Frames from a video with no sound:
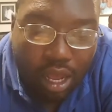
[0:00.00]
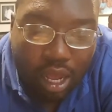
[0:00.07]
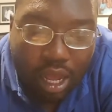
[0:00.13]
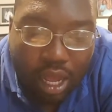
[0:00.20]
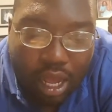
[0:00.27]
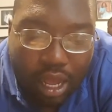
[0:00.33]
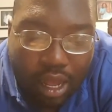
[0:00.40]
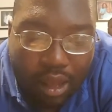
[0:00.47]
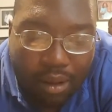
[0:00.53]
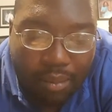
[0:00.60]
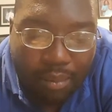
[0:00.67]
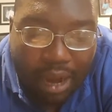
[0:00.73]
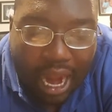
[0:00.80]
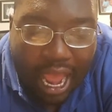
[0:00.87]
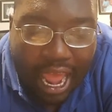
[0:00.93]

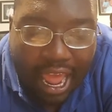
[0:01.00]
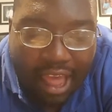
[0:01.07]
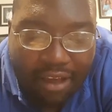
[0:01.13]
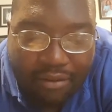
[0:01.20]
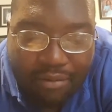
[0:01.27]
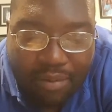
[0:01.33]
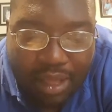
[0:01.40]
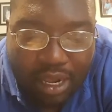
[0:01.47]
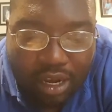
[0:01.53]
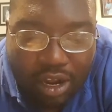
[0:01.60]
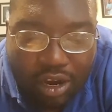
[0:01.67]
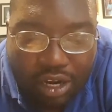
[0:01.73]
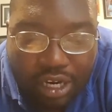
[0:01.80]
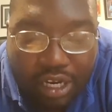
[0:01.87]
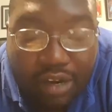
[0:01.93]
but I have been
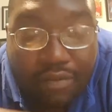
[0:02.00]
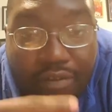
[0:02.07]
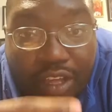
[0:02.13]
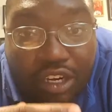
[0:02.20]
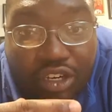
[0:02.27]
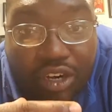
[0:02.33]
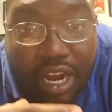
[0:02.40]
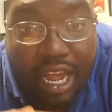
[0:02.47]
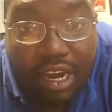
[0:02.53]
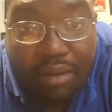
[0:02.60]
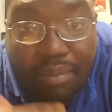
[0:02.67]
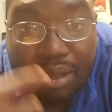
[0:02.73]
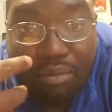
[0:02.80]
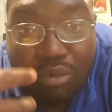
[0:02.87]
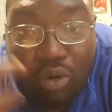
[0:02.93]
learning to venture out to
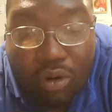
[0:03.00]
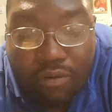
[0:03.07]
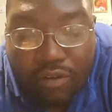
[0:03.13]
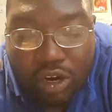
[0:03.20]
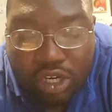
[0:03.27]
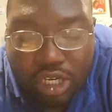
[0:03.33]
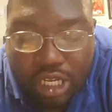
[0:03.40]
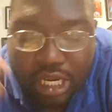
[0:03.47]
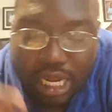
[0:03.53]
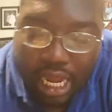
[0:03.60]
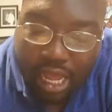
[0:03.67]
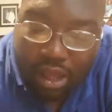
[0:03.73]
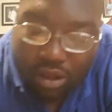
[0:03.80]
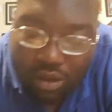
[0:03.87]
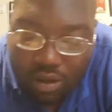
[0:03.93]
be more
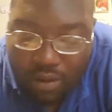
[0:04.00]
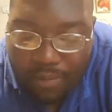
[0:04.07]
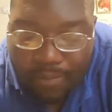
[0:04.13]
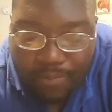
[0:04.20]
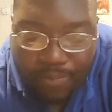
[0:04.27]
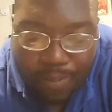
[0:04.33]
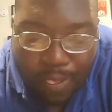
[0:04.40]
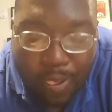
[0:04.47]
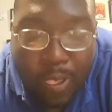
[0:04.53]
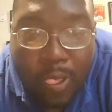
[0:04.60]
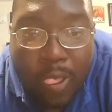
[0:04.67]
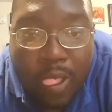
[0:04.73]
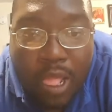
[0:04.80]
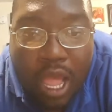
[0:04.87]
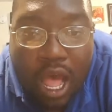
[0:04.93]
versatile.
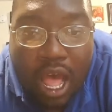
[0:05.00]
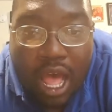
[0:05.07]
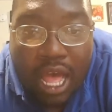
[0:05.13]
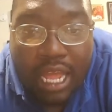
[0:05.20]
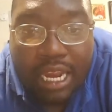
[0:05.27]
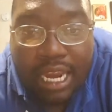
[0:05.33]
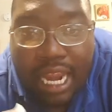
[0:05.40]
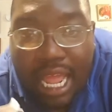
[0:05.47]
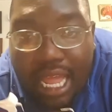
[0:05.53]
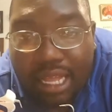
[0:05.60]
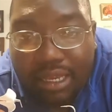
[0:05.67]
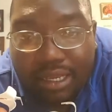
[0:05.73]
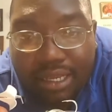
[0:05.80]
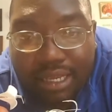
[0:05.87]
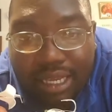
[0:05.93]

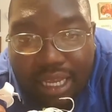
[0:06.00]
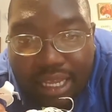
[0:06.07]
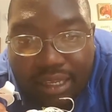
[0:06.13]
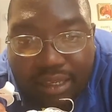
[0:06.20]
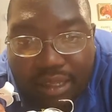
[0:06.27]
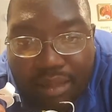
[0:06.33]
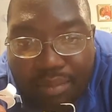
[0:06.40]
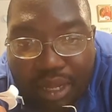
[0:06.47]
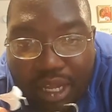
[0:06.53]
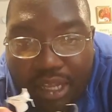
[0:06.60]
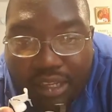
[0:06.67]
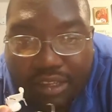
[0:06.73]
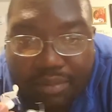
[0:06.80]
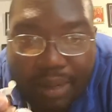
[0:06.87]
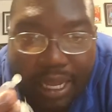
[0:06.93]
Next is the
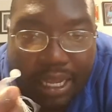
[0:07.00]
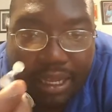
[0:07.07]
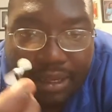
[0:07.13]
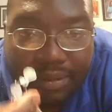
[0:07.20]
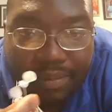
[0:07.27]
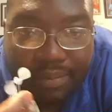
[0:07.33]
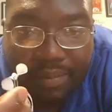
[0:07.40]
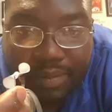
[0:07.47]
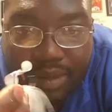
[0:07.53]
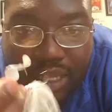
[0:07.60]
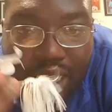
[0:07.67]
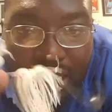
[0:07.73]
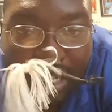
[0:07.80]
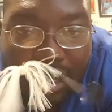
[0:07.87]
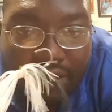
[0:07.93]
buzz bait.
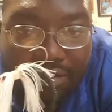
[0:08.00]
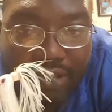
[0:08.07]
I love